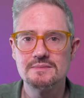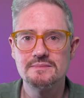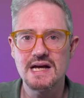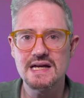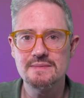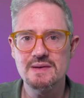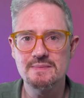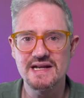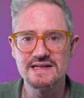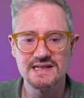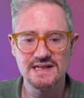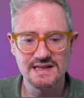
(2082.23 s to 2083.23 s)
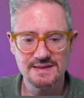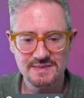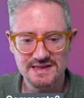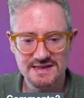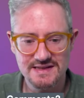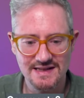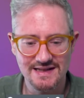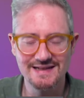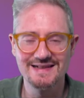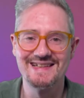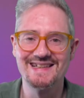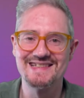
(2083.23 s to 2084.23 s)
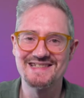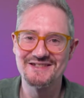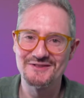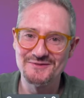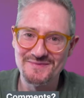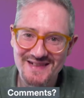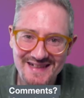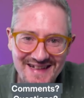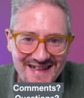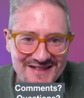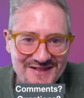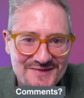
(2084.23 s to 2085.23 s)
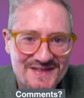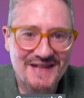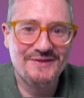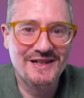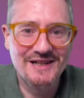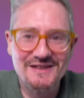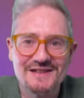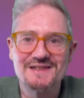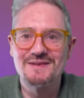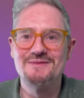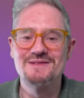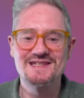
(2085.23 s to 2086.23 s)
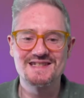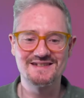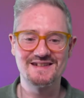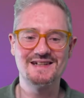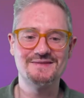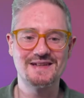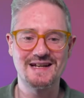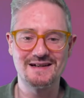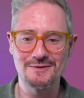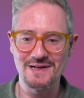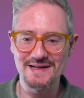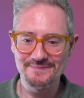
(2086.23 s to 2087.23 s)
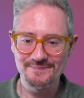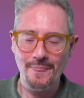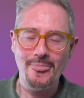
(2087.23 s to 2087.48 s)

Baby bedtime is sort of 7 o'clock at the moment, so half an hour away.